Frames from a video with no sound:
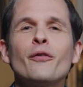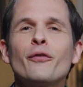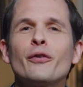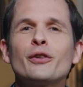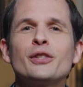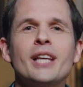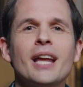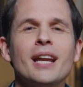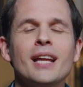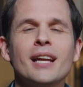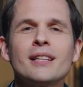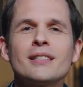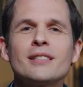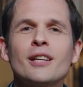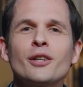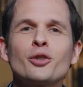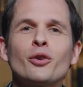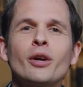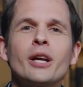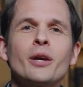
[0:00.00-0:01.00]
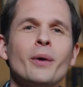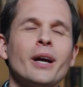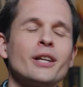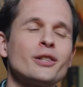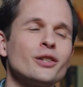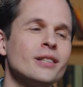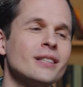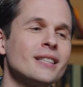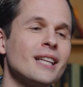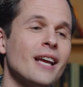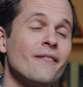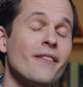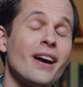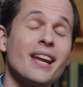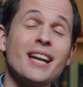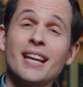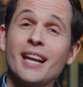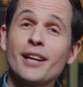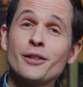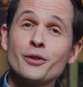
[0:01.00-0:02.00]
you for sending in such great questions. If I
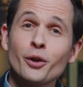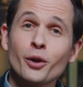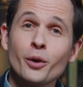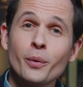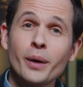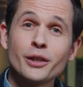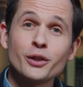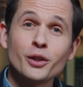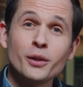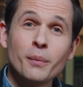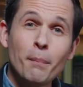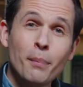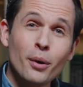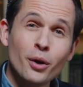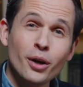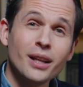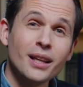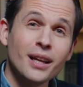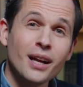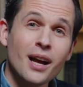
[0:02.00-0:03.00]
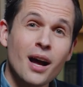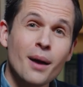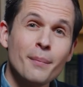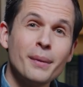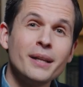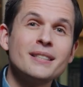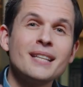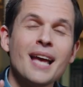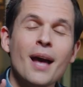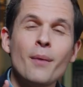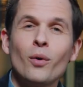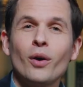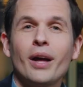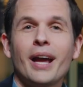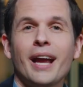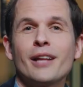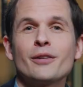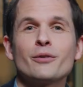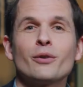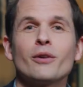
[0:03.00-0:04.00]
didn't answer your question, put it in the comments and we'll
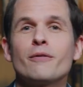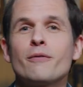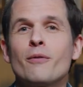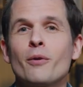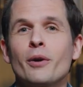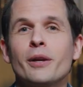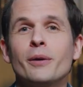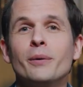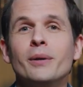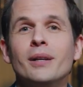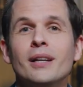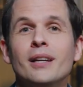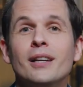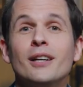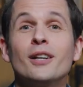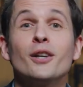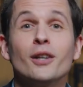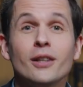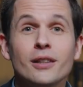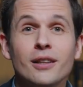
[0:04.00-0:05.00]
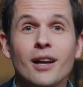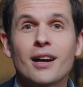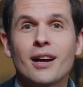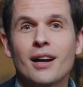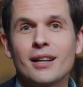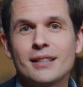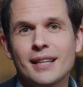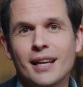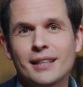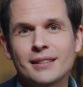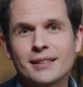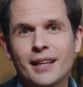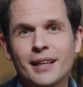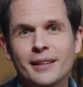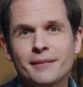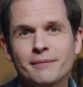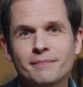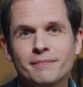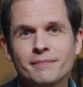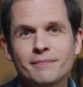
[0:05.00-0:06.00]
answer it for you. Good luck on test day.